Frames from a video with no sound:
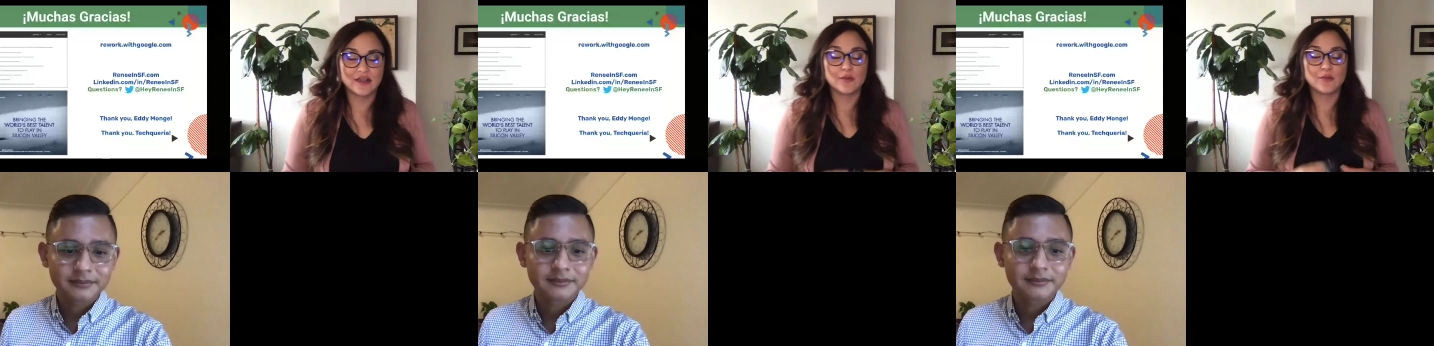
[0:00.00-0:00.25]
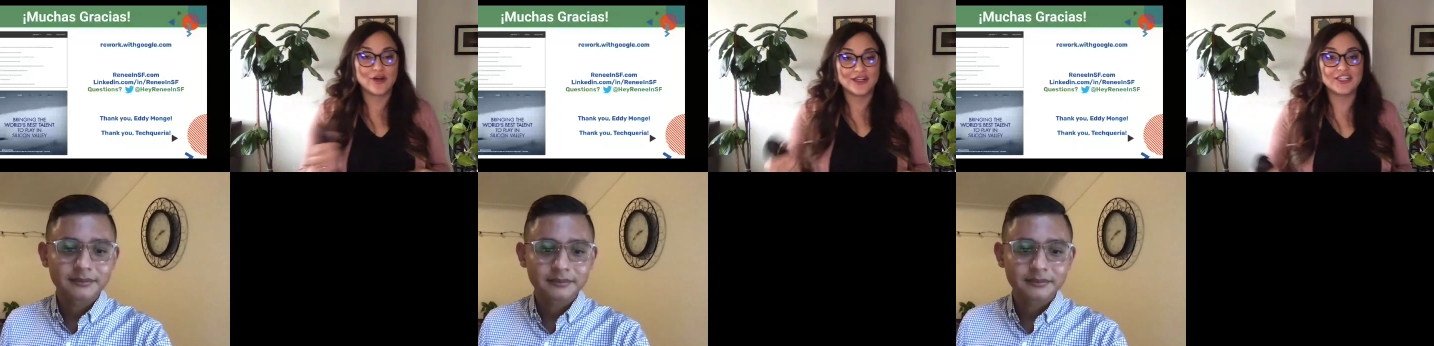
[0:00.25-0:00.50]

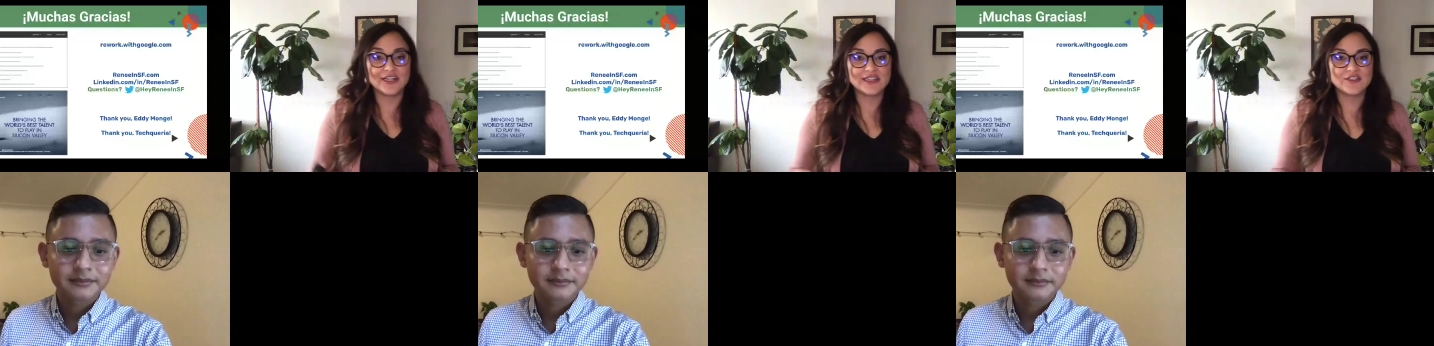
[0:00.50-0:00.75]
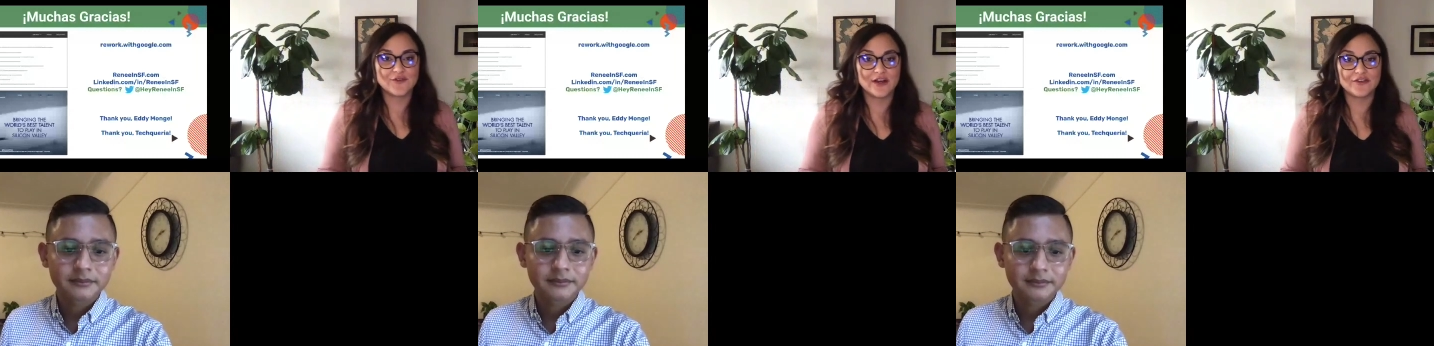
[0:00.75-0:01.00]
Speaker 1: projects for
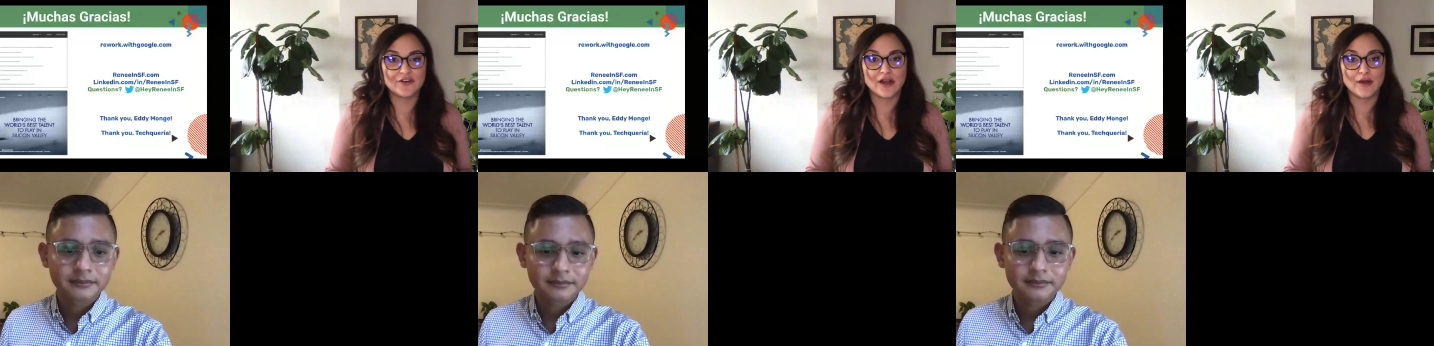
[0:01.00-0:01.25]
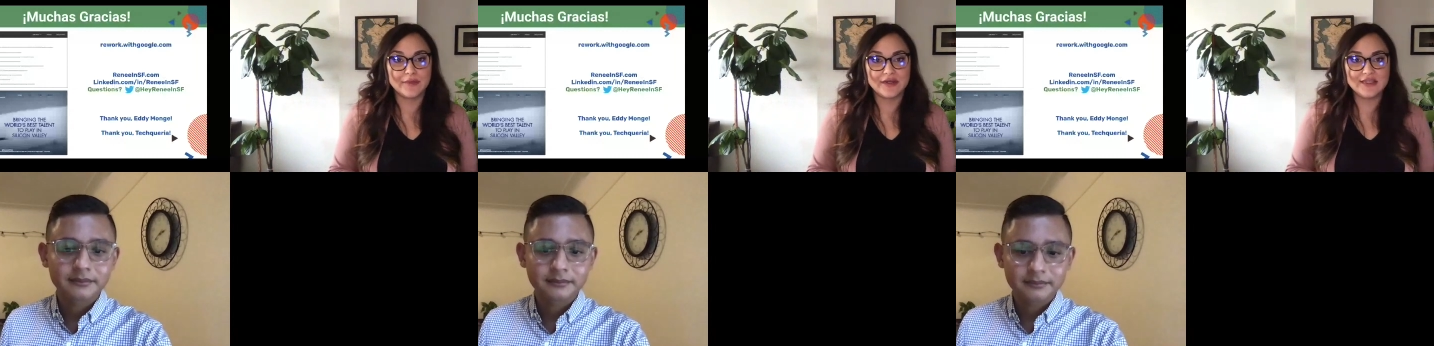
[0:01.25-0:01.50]
other
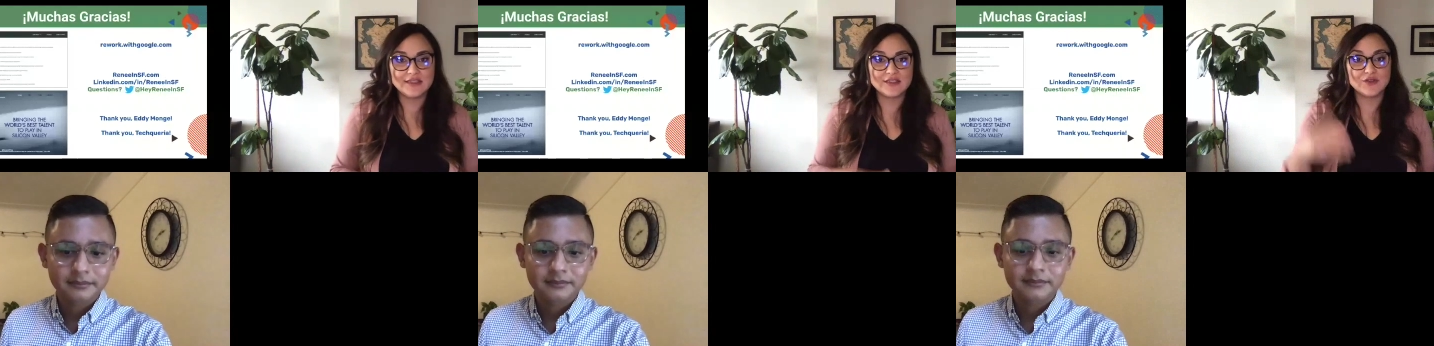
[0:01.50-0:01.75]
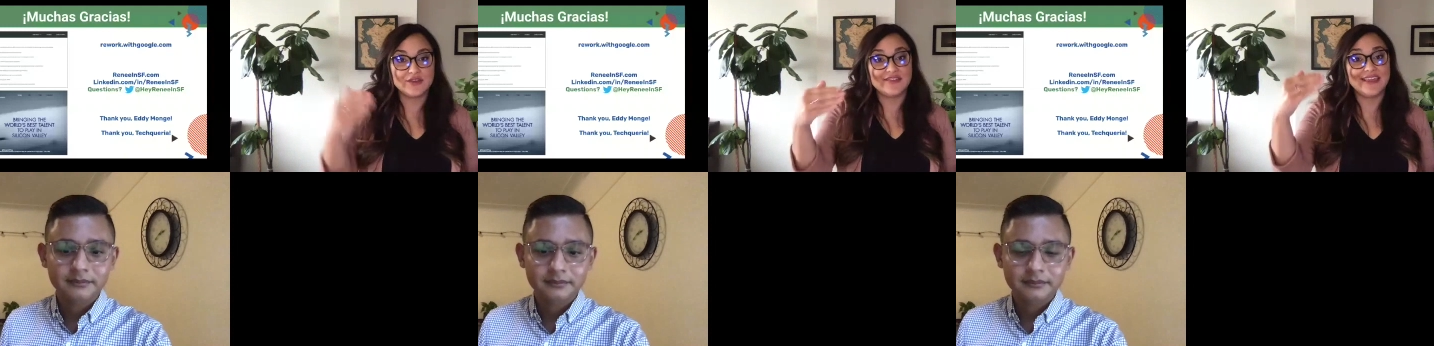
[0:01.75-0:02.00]
companies so that
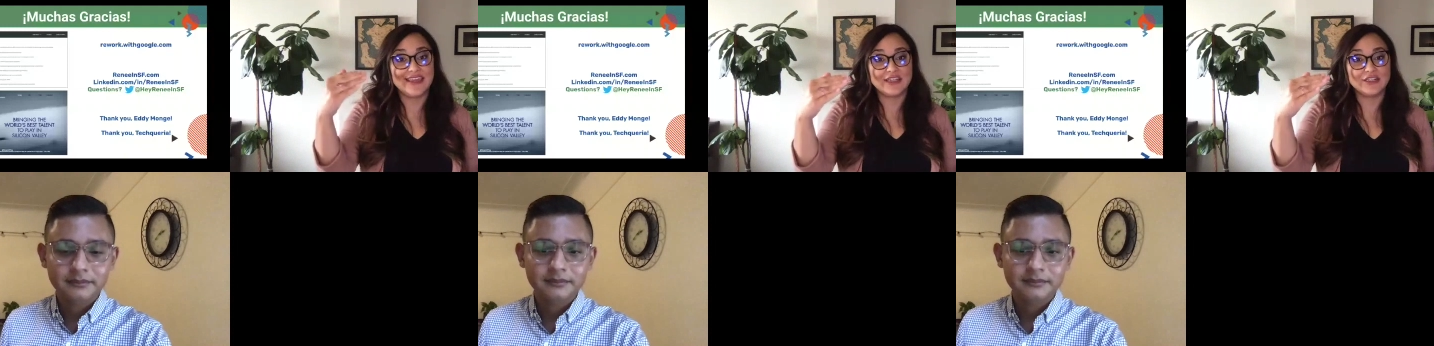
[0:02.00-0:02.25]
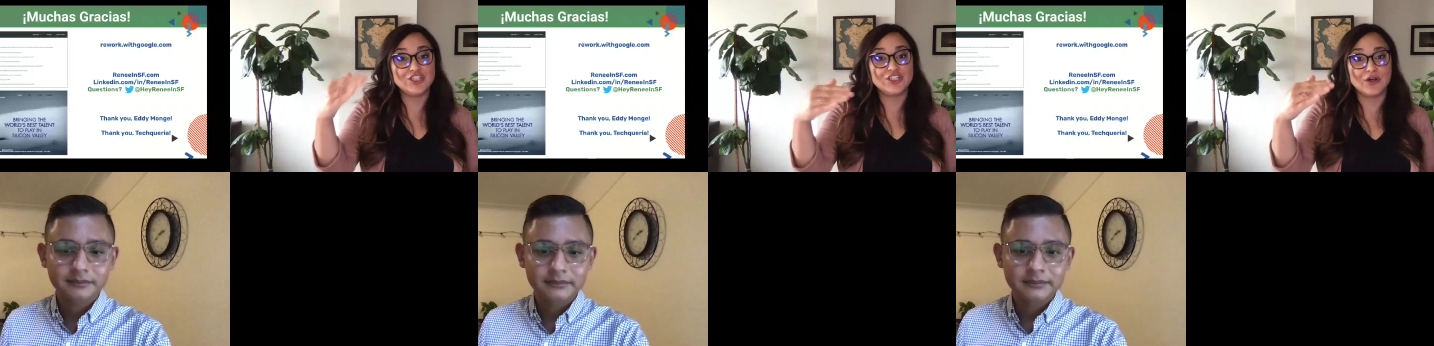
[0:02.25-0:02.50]
they can
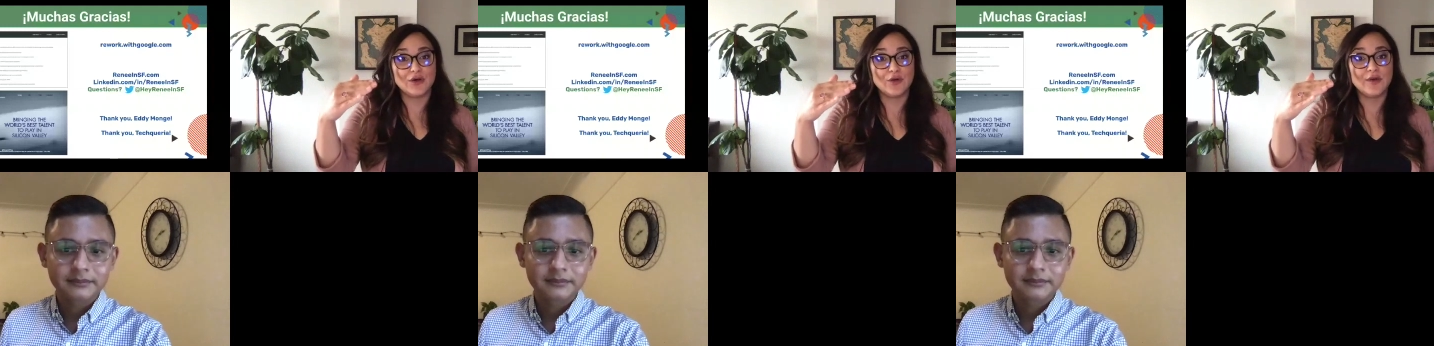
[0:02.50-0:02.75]
show